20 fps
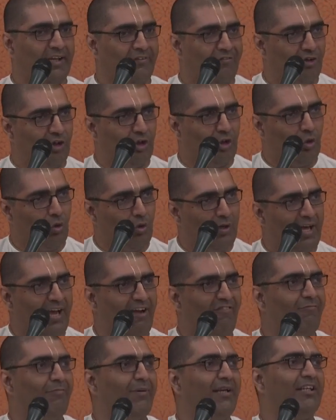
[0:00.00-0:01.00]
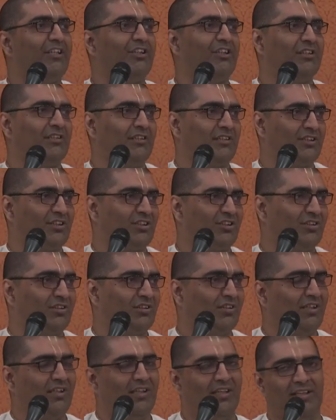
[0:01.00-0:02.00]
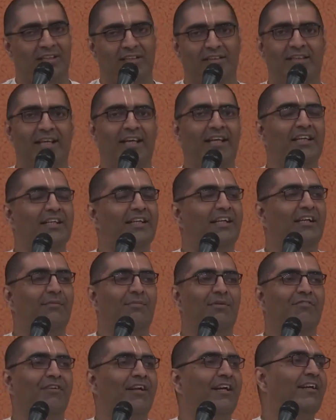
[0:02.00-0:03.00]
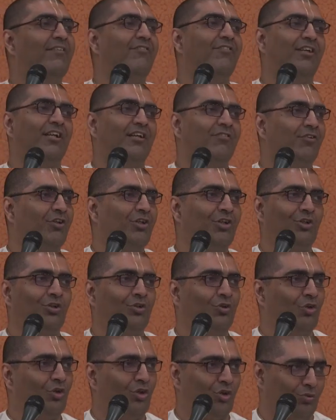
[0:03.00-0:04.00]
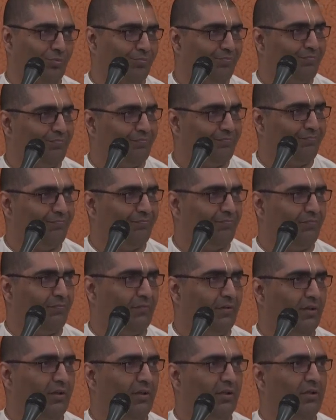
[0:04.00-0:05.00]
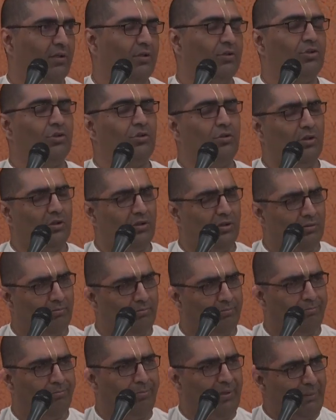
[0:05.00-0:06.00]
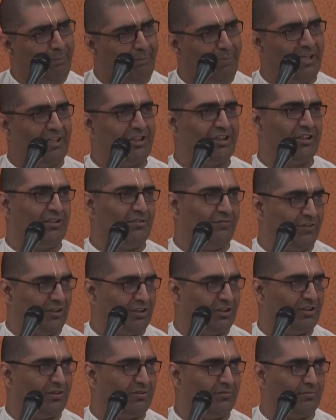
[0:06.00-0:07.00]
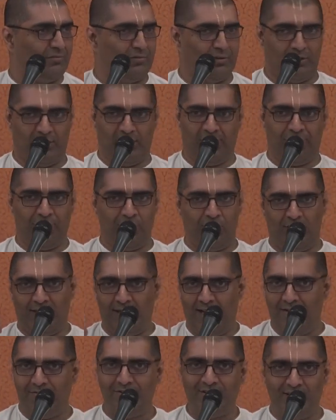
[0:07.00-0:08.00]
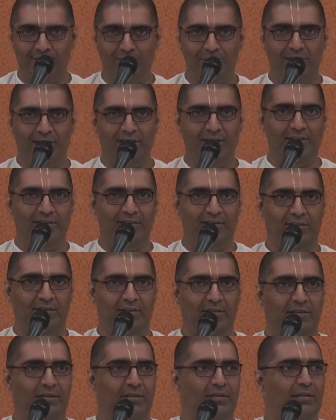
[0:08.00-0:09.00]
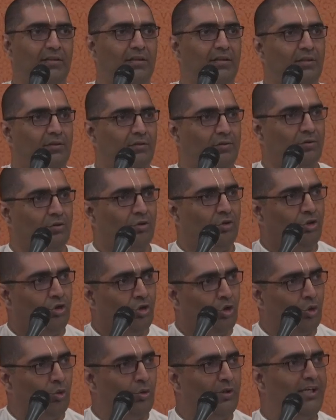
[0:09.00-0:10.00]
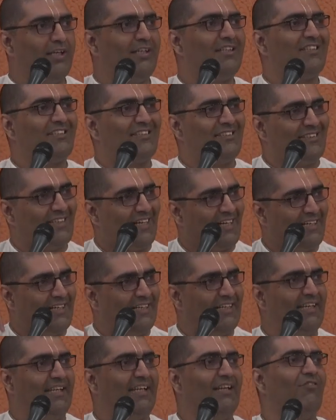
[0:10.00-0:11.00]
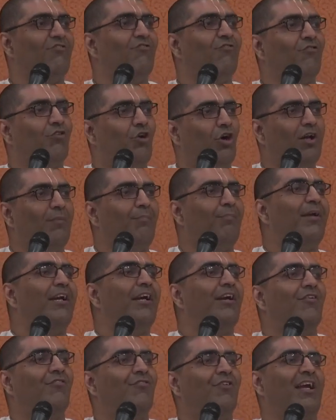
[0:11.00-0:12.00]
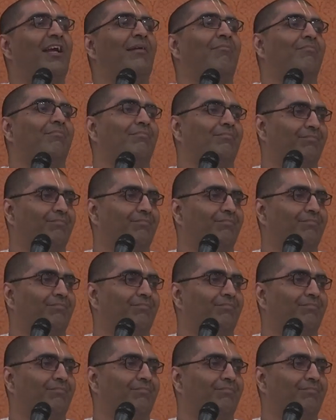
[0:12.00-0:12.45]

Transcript: If you don't have patience, then it'll be very difficult for you to grow. So be patient first. If you love something, do it steadily for a period of time.